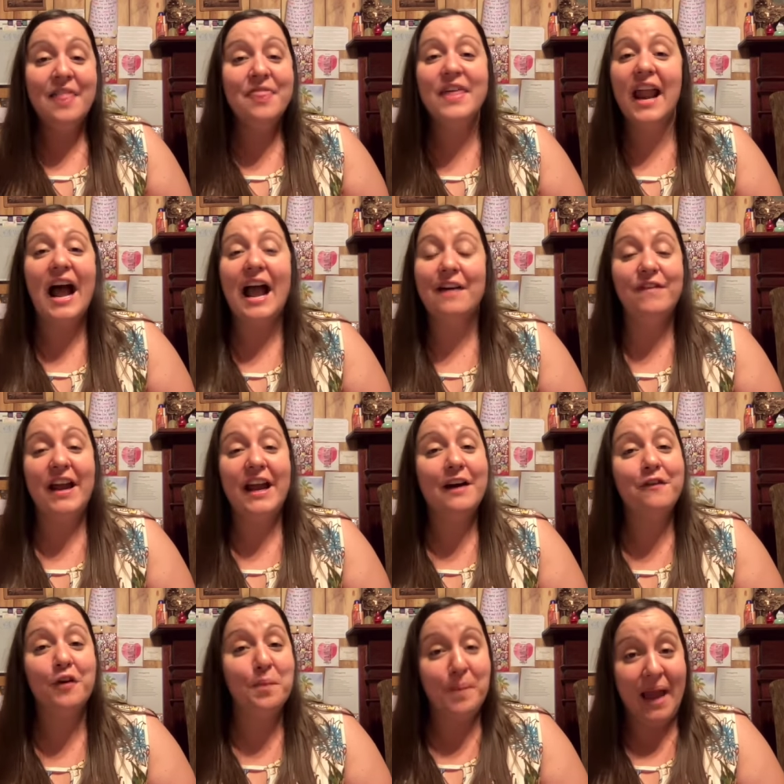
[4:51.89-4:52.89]
that I have
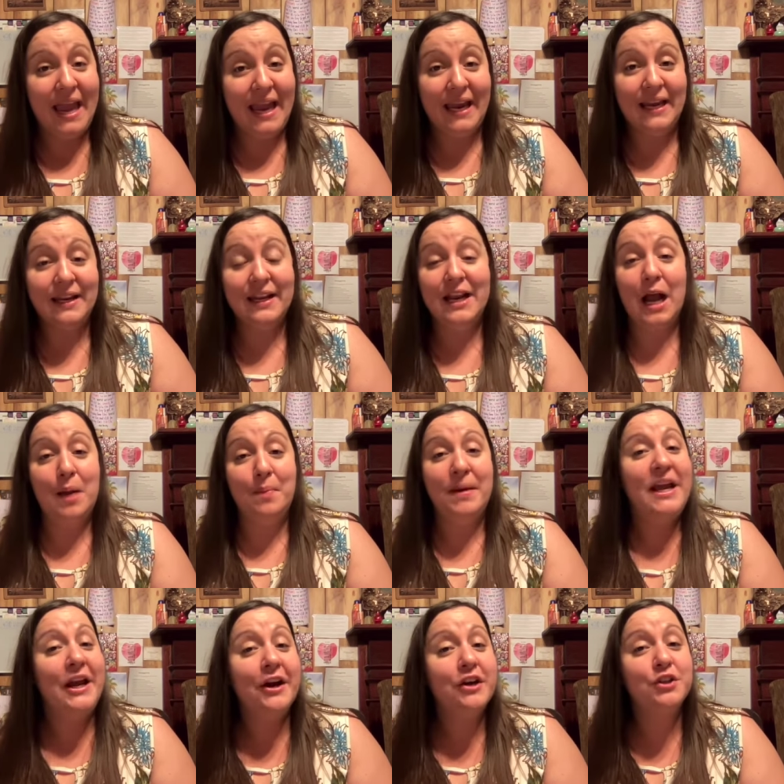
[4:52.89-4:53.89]
ever made. And I'm
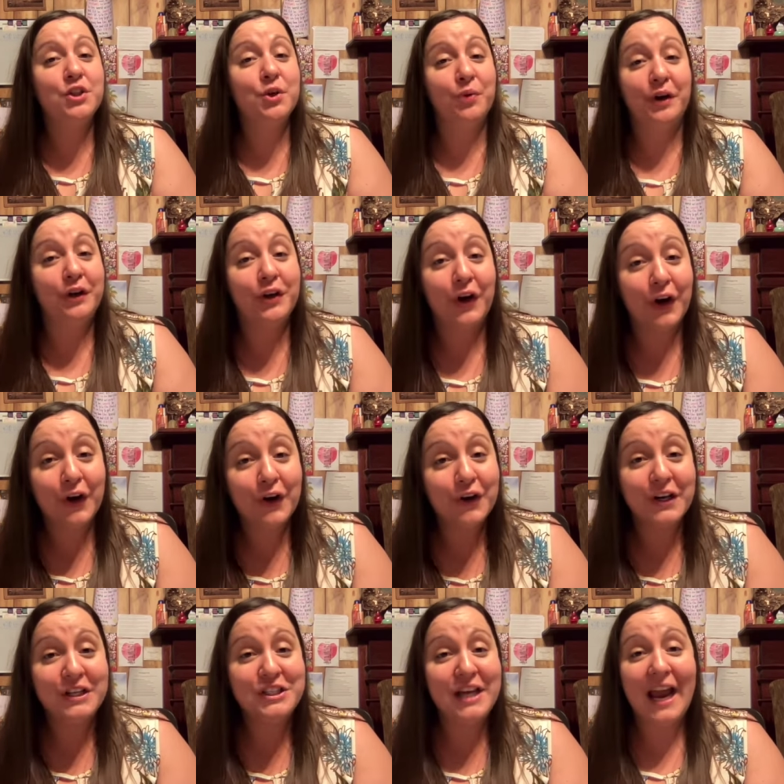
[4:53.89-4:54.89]
here to
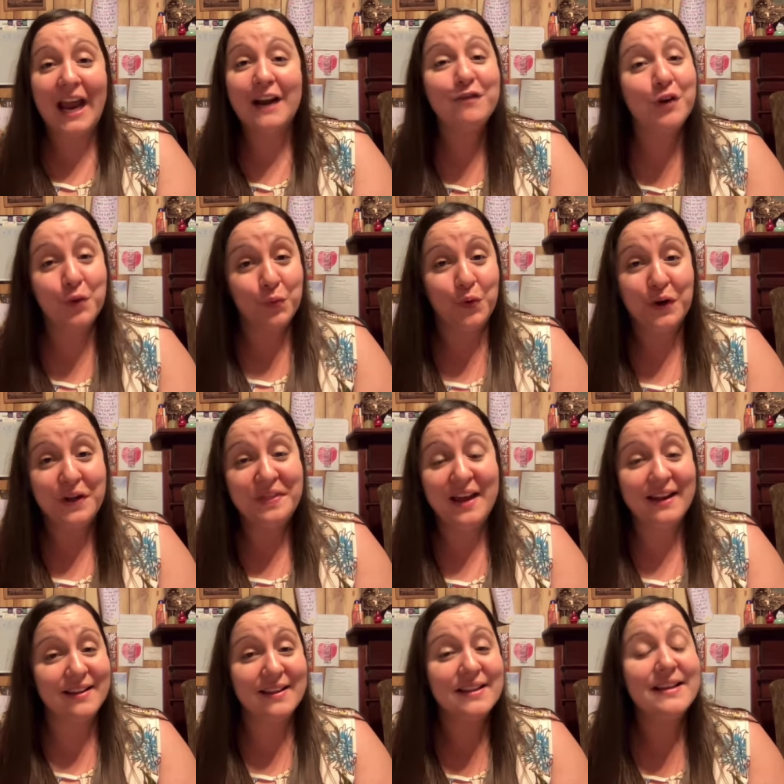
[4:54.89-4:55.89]
encourage everyone
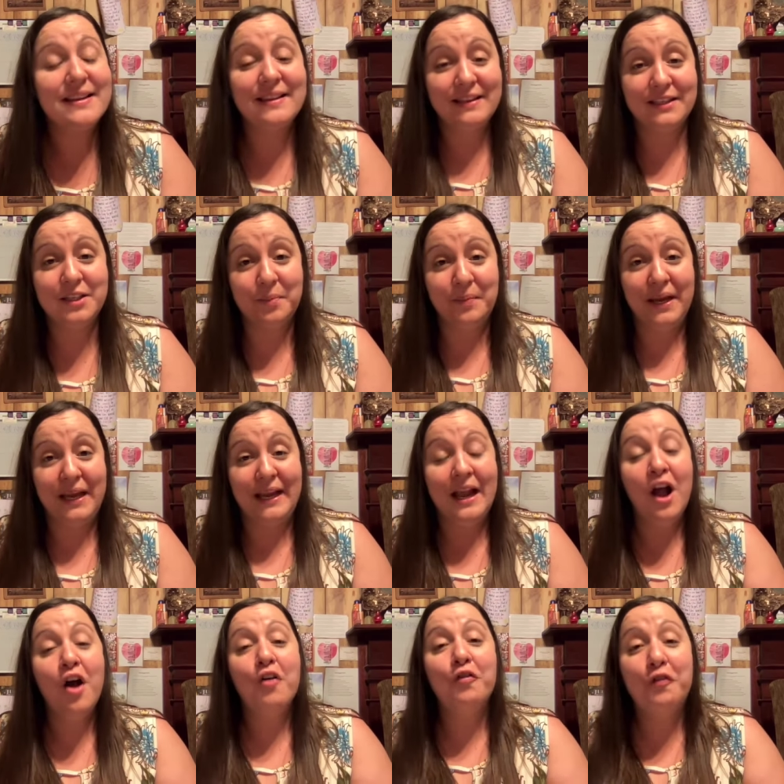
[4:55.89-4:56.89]
that is listening to me
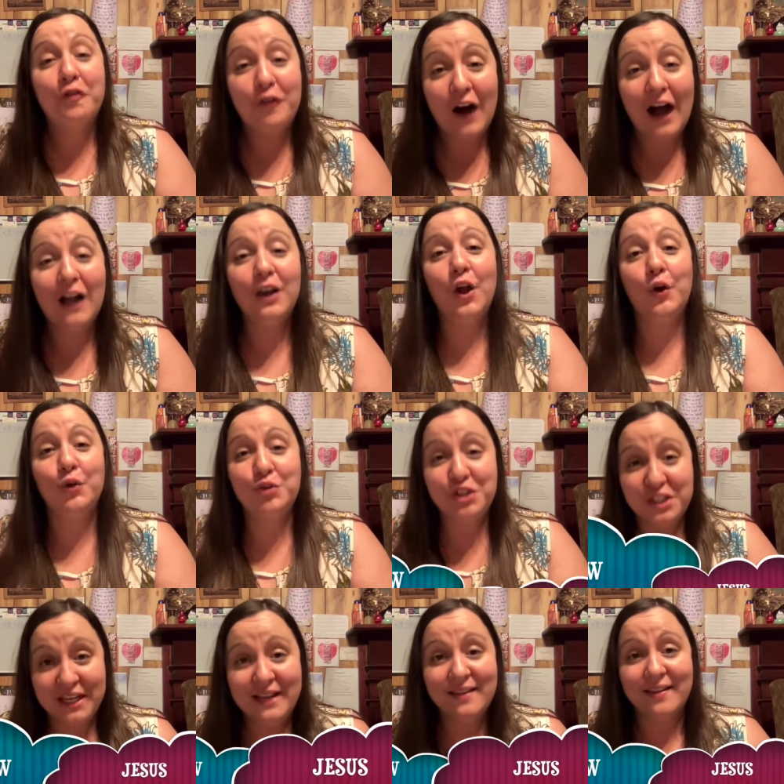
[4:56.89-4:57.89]
follow
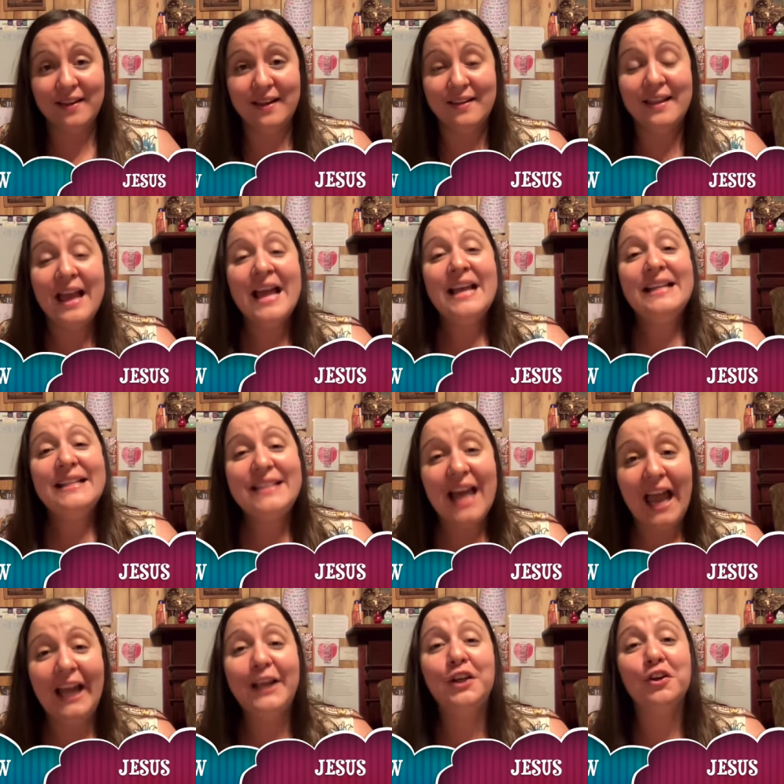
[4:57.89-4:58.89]
Jesus.
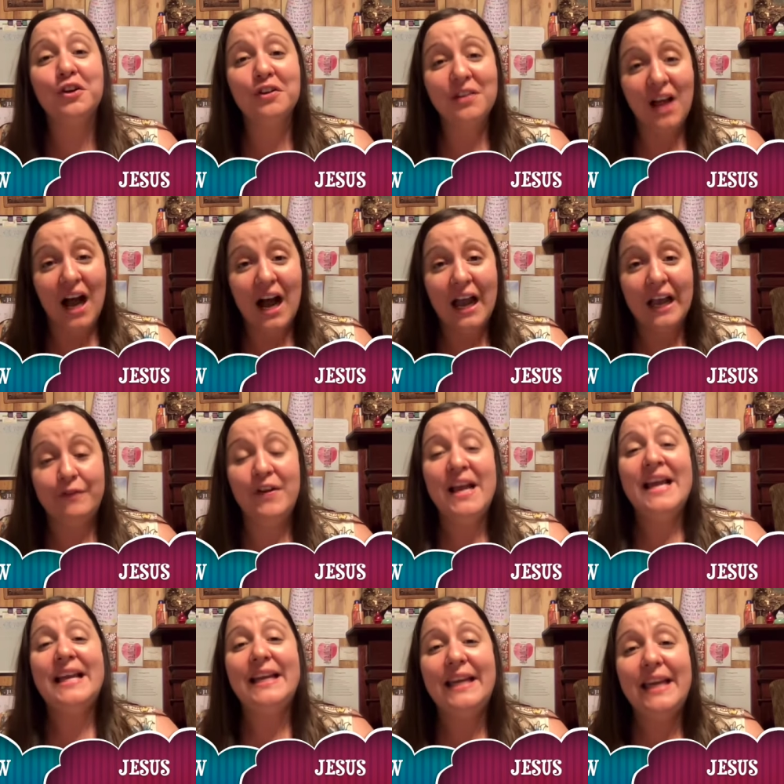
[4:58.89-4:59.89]
Take your life,
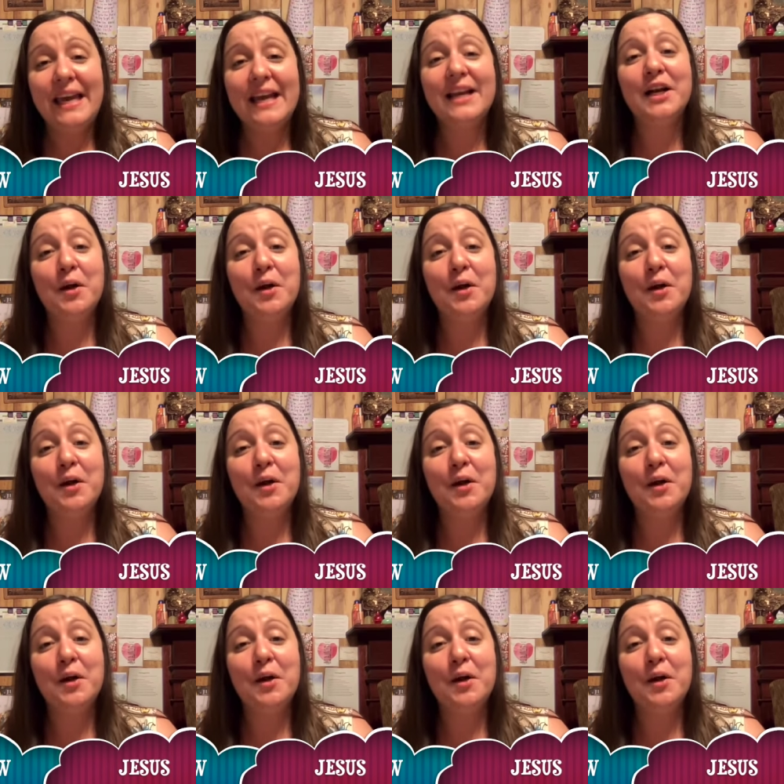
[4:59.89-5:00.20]
get